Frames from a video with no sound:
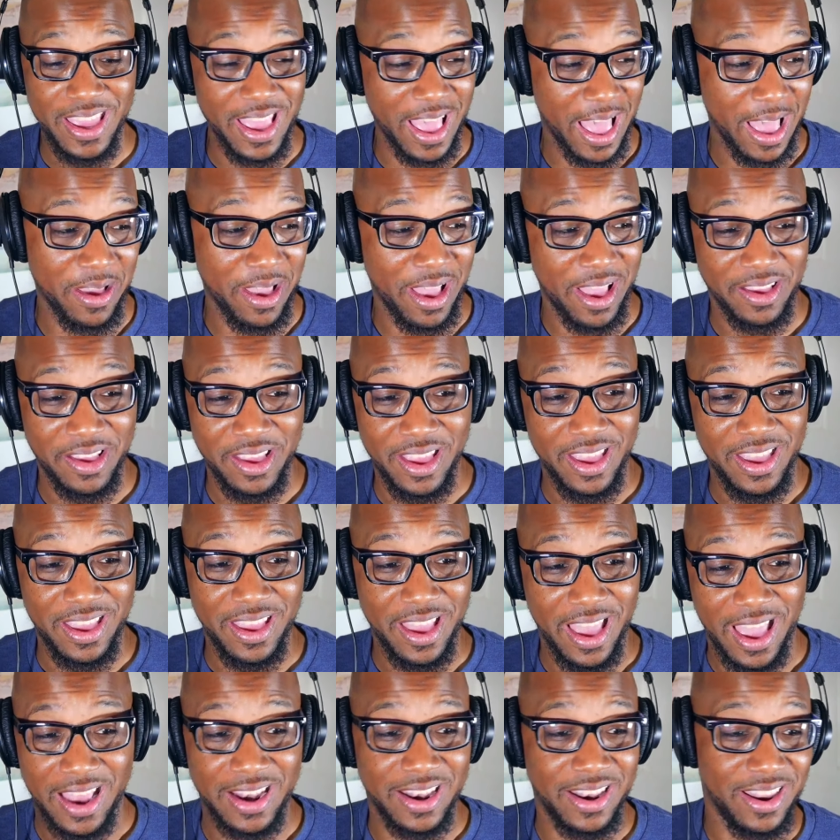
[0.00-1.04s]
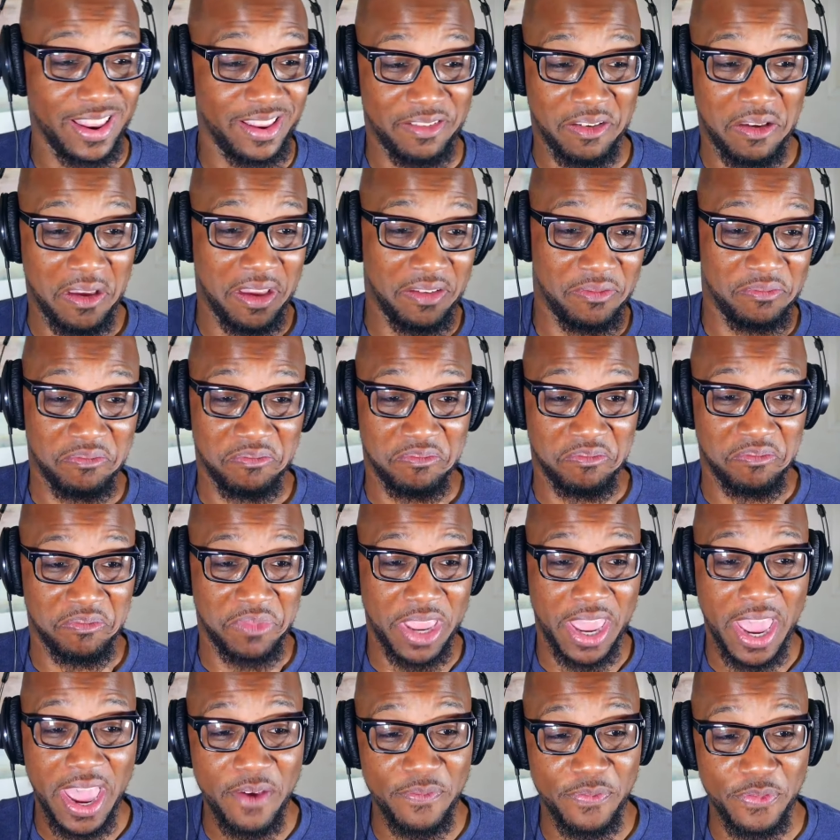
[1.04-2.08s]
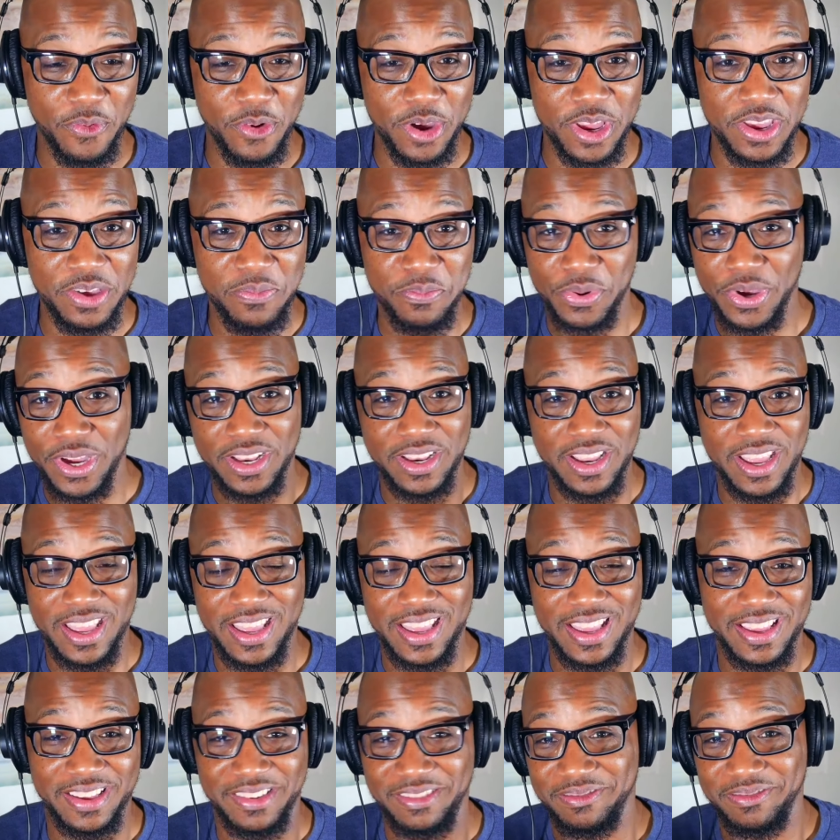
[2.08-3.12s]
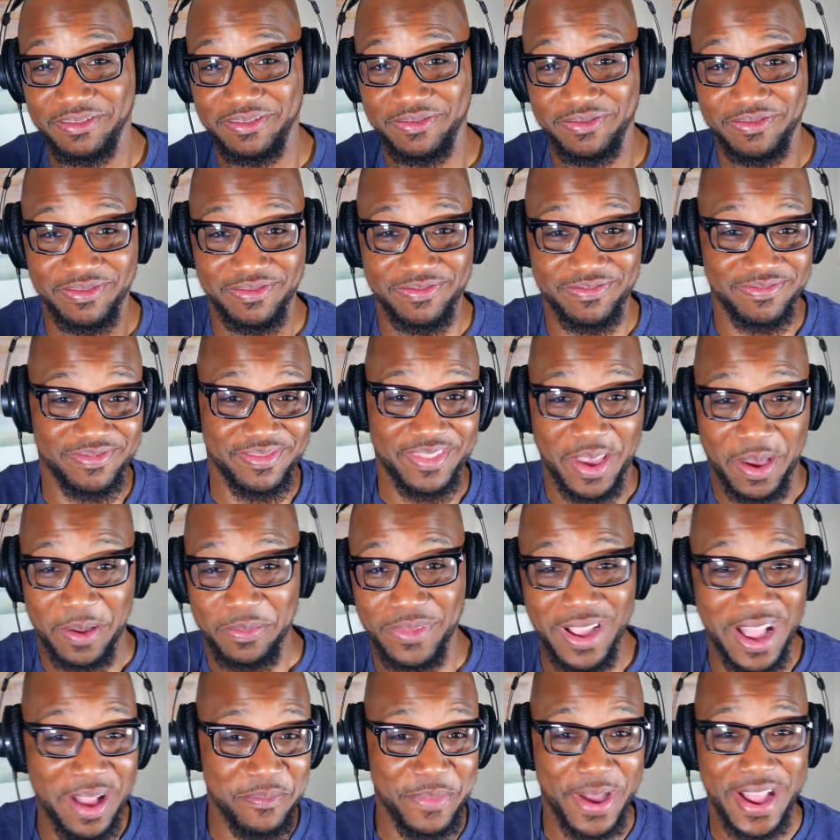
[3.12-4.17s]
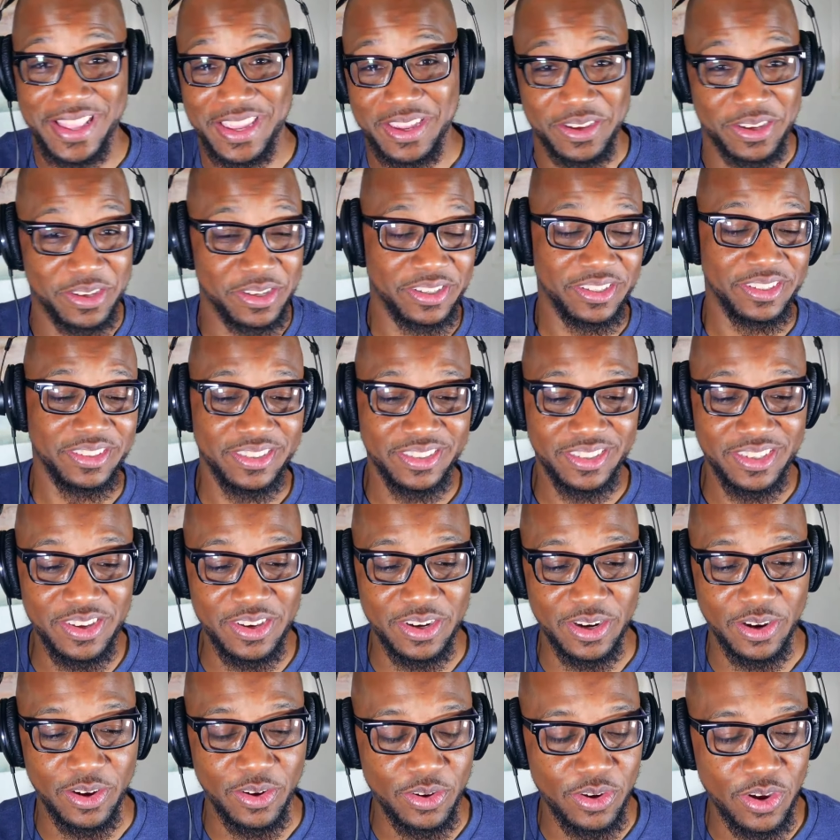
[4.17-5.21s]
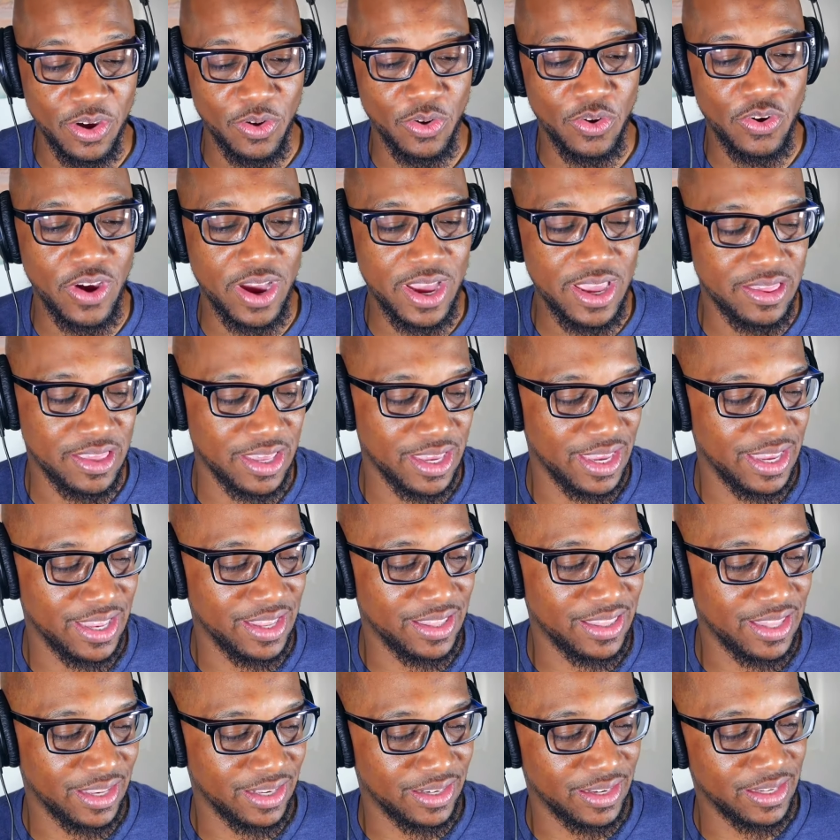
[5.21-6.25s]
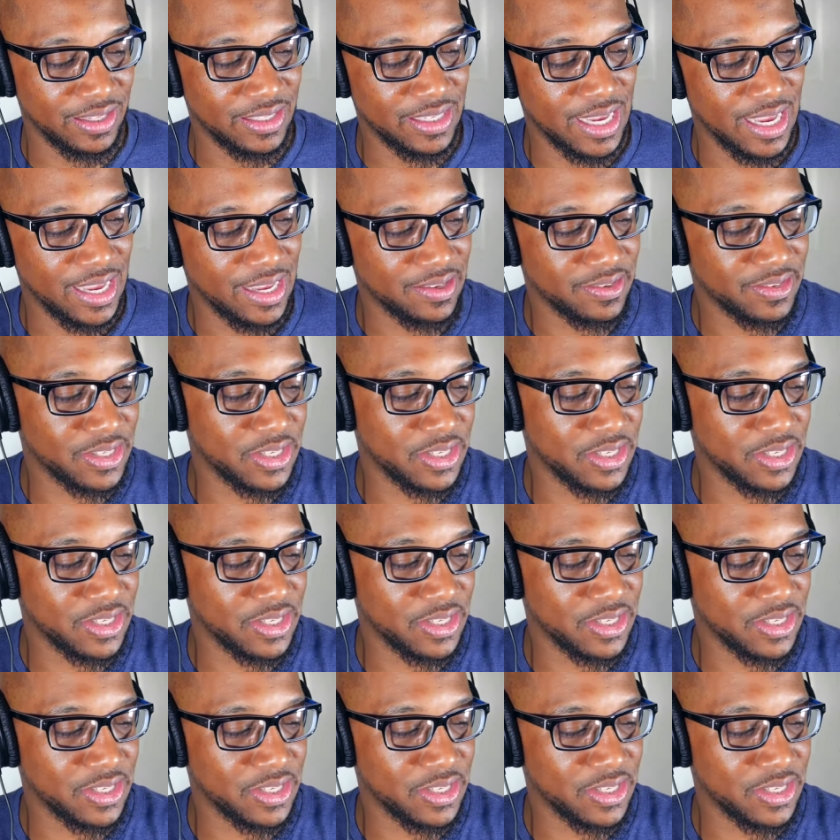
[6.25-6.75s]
I I care for you, but I'm not about yeah. to, you know, go crazy or anything like that.